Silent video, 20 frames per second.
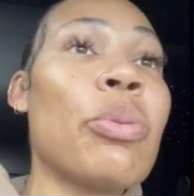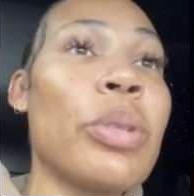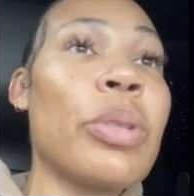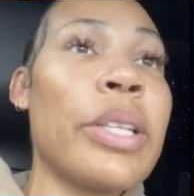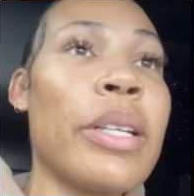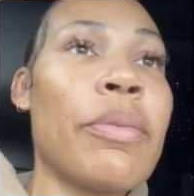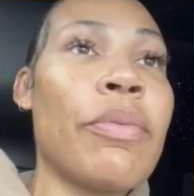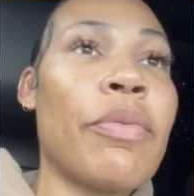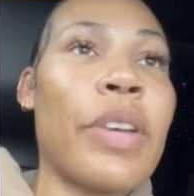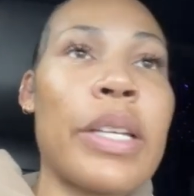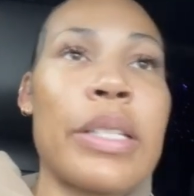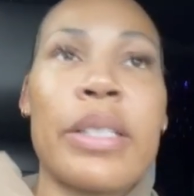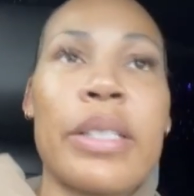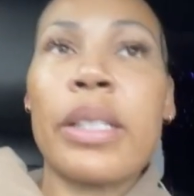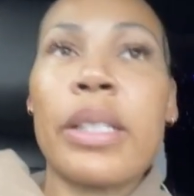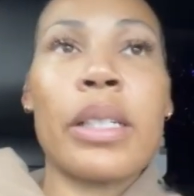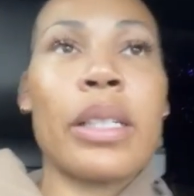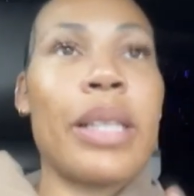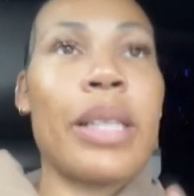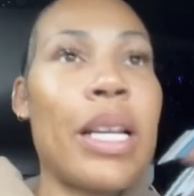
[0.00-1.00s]
equally
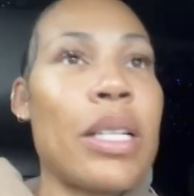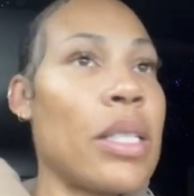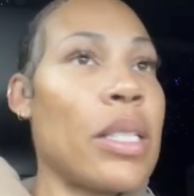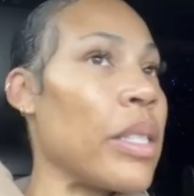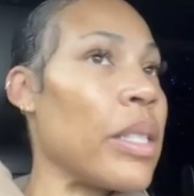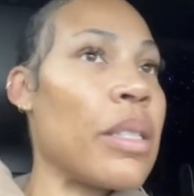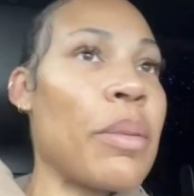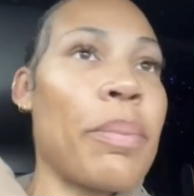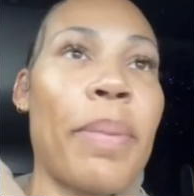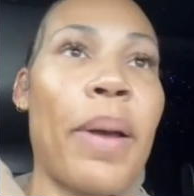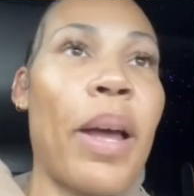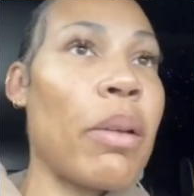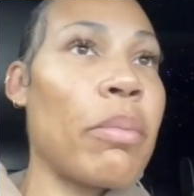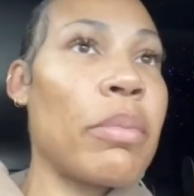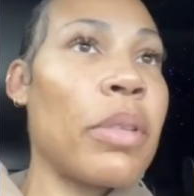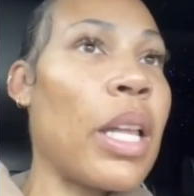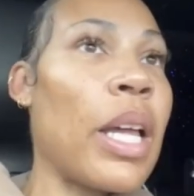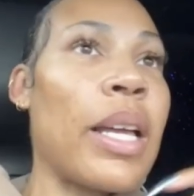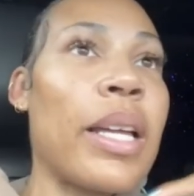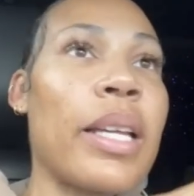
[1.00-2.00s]
invested, and that's just the
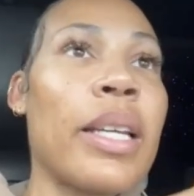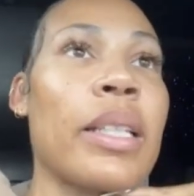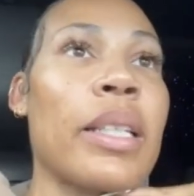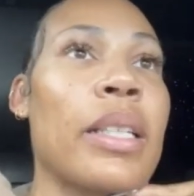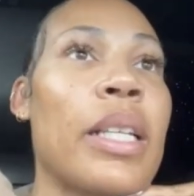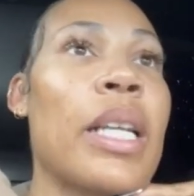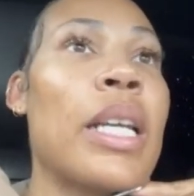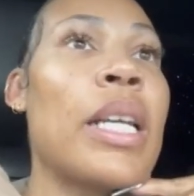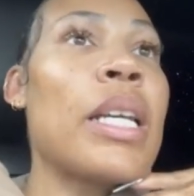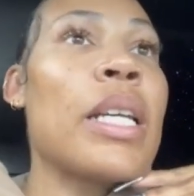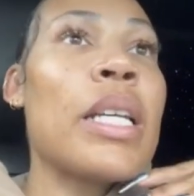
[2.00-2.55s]
bottom line.